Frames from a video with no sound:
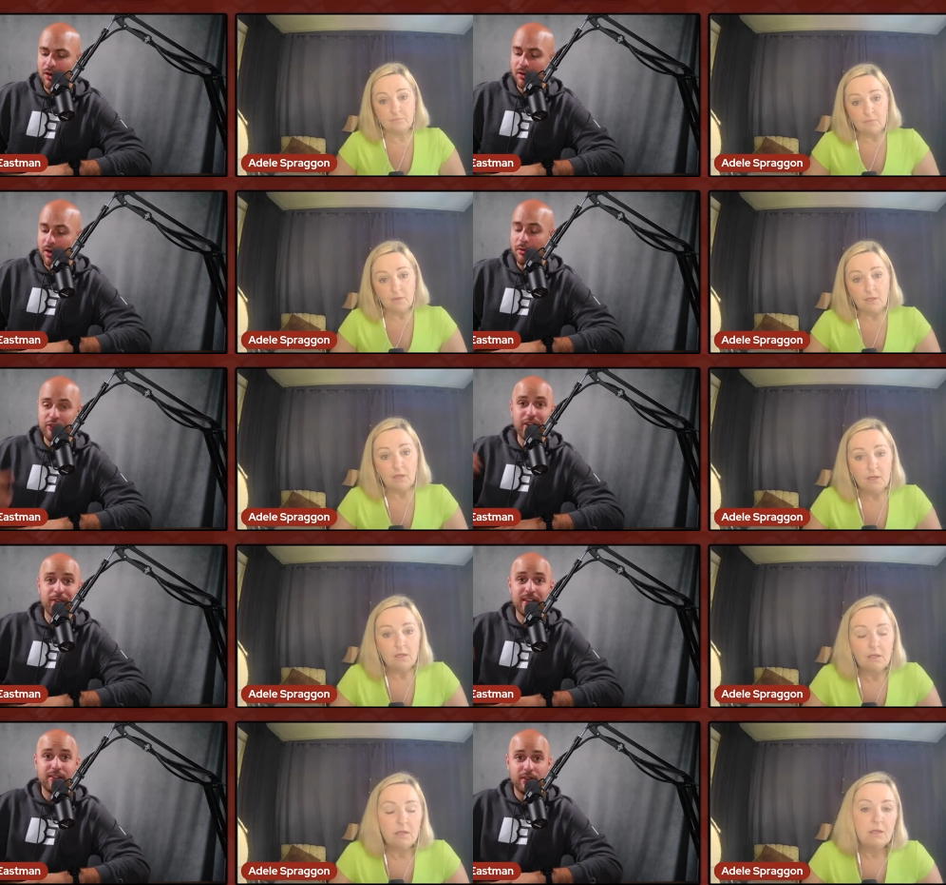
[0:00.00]
Speaker 1: or, shift
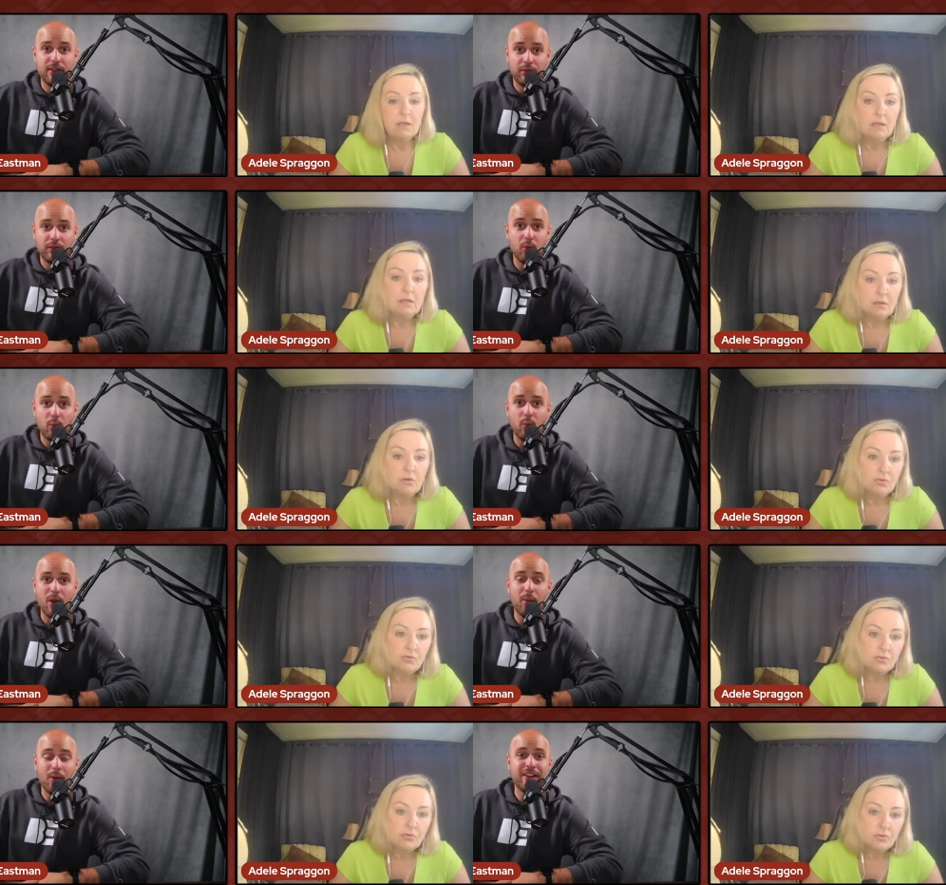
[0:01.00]
it to, to what will
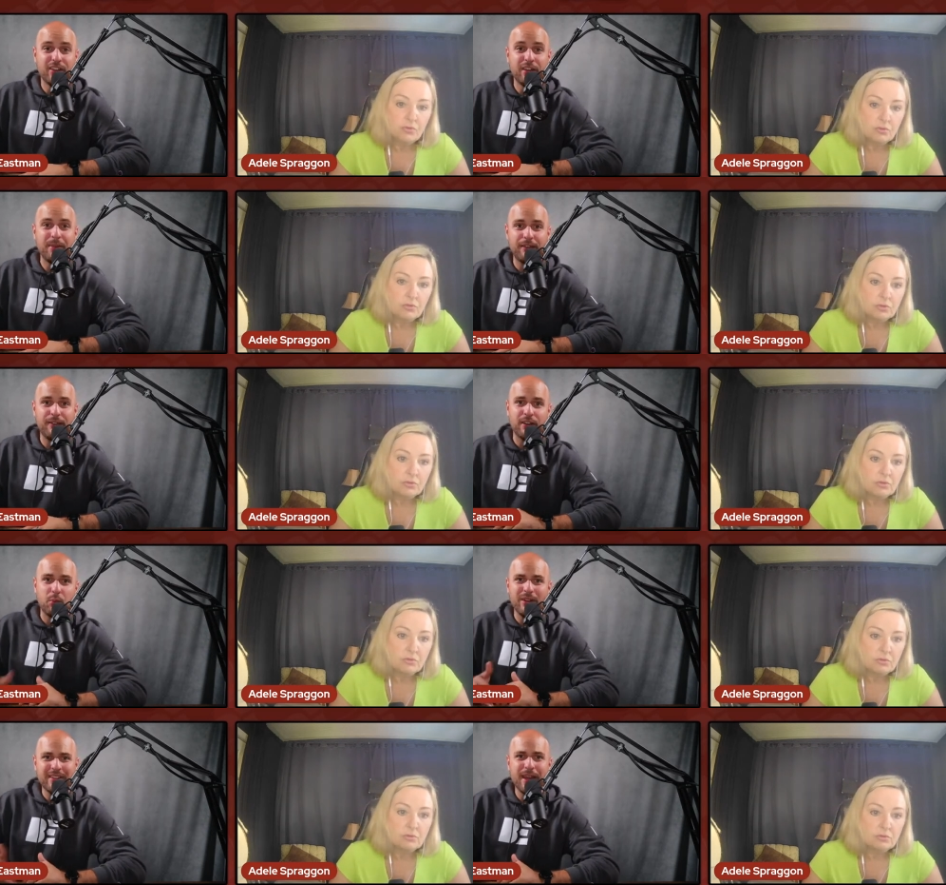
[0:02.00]
actually benefit us what's
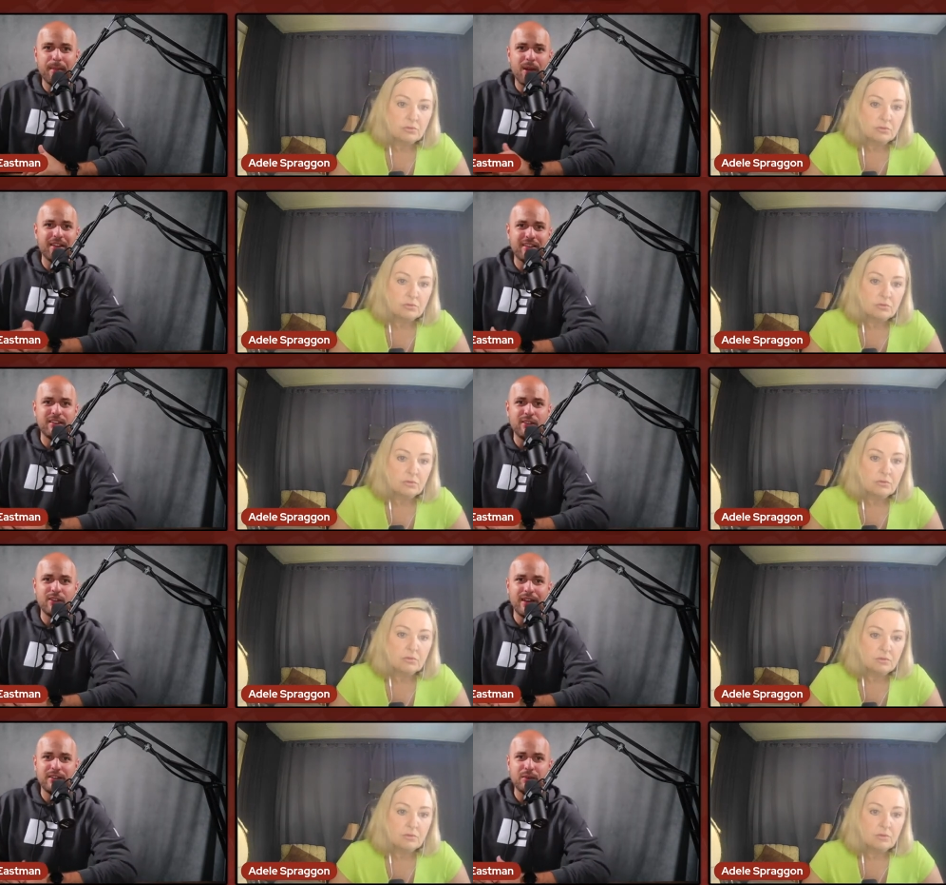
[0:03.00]
that process look like
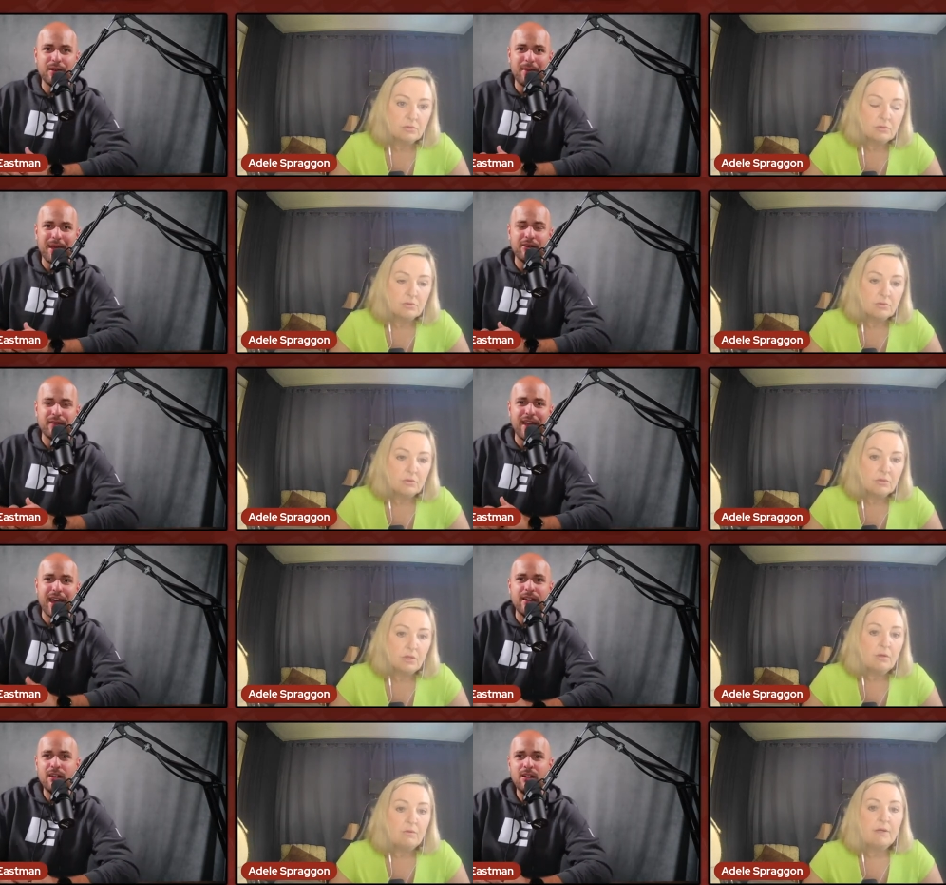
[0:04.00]
to repattern that
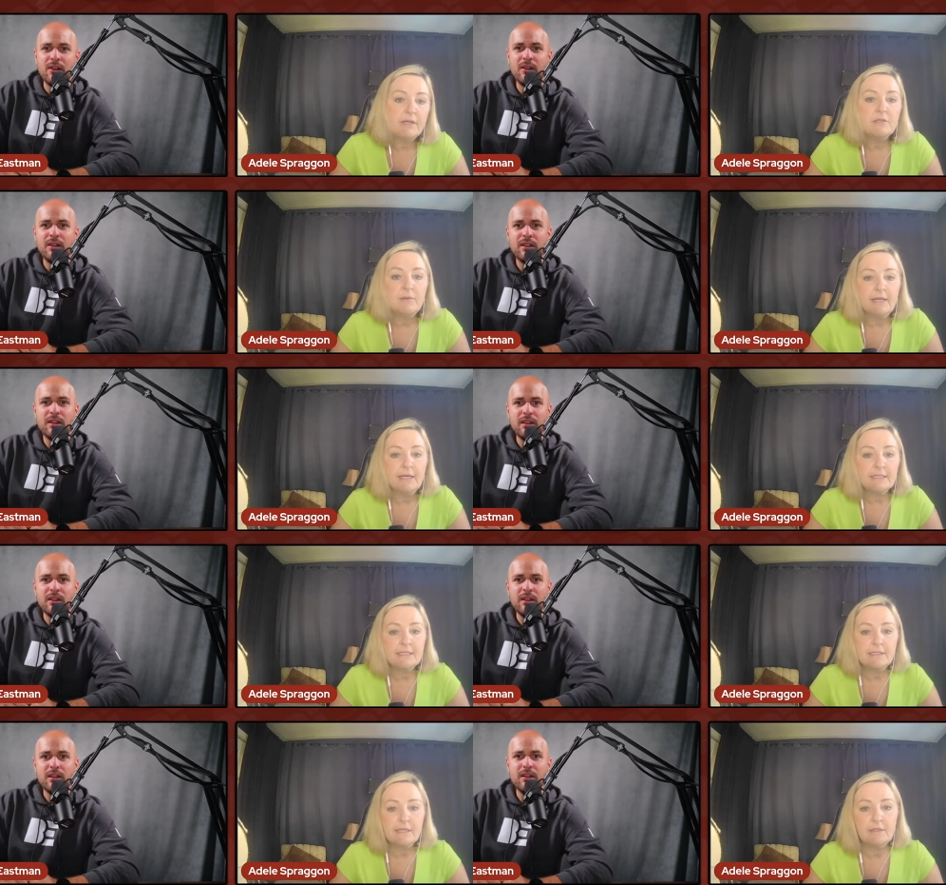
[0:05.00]
Speaker 2: right so i like to
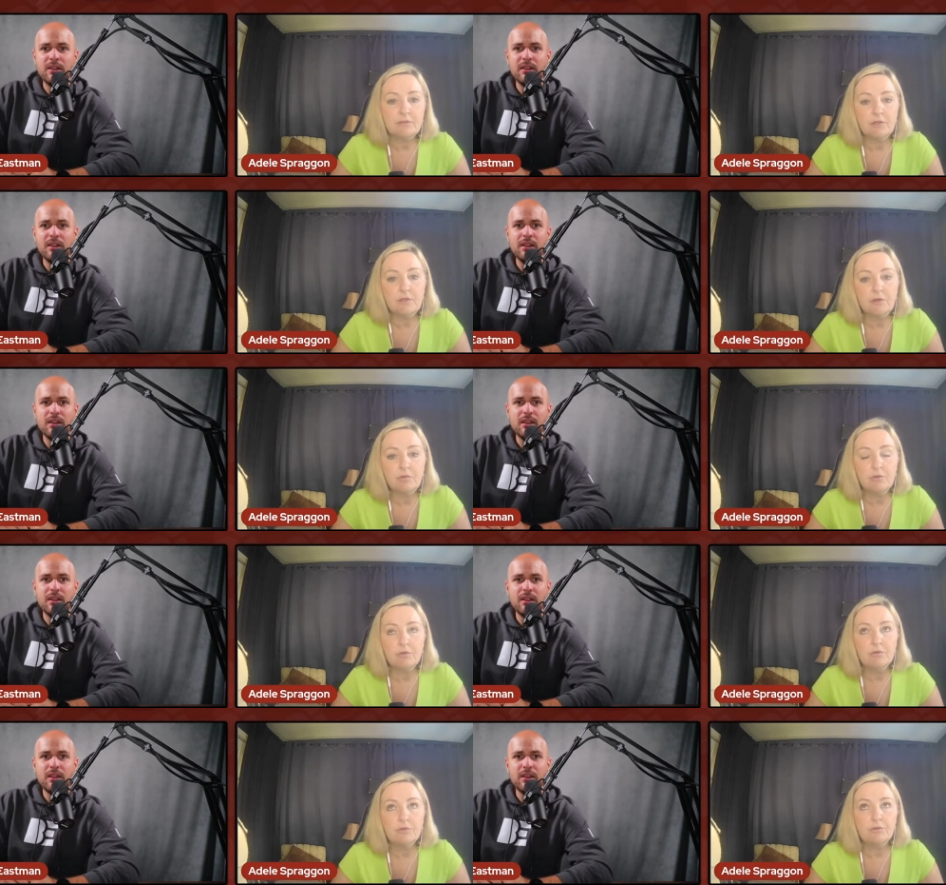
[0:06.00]
say there are no
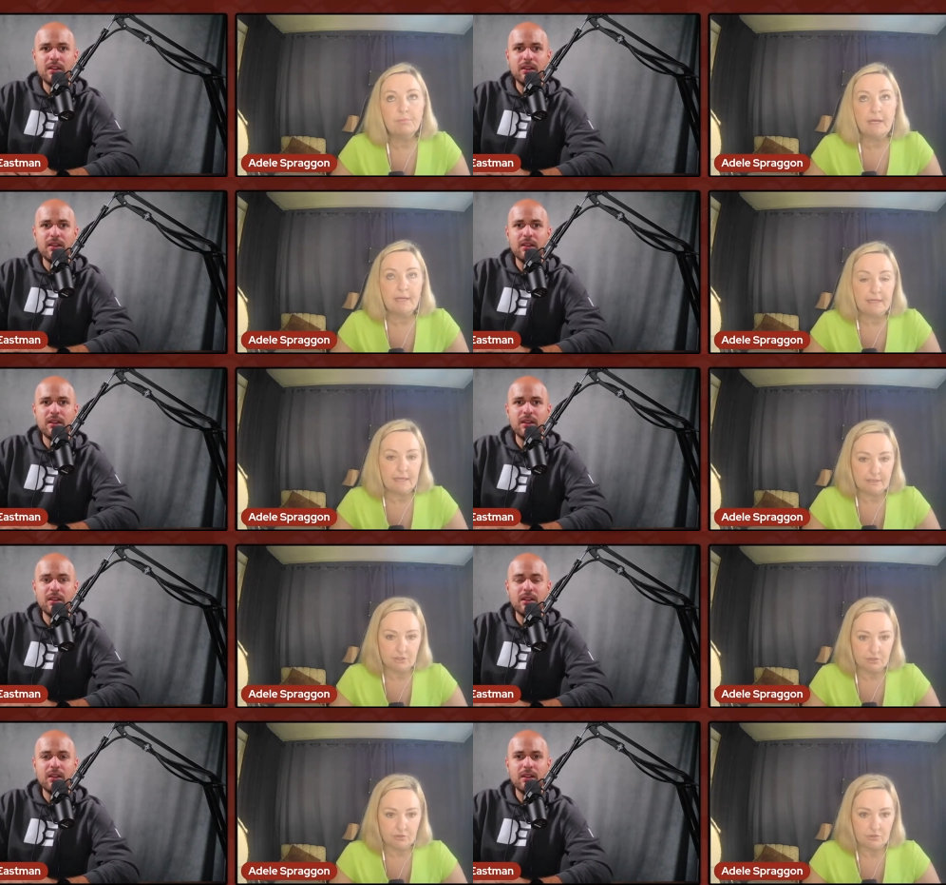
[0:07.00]
good or bad
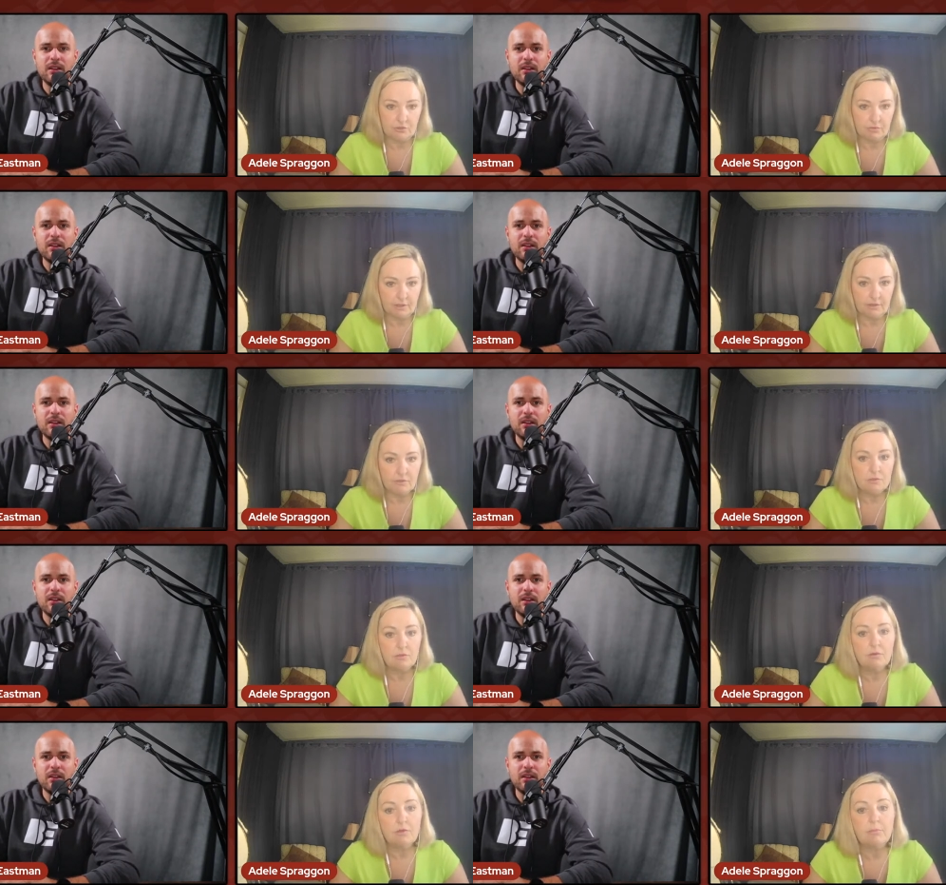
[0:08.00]
actions okay there's no
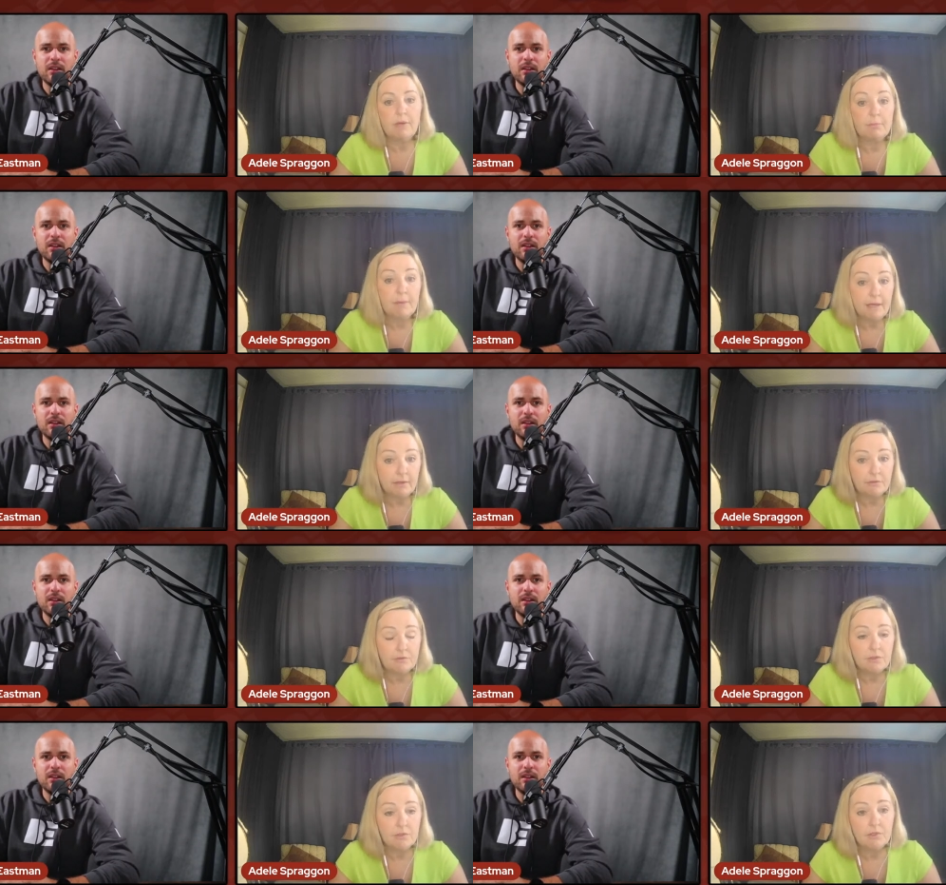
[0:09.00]
good or bad patterns
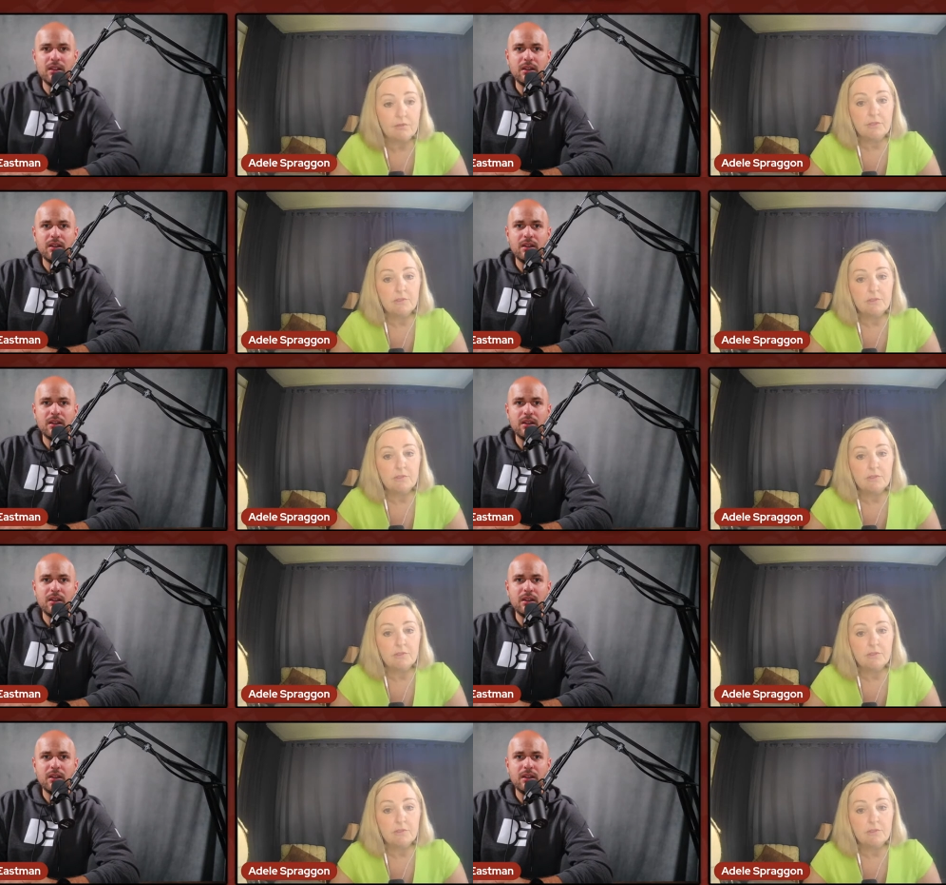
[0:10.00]
there is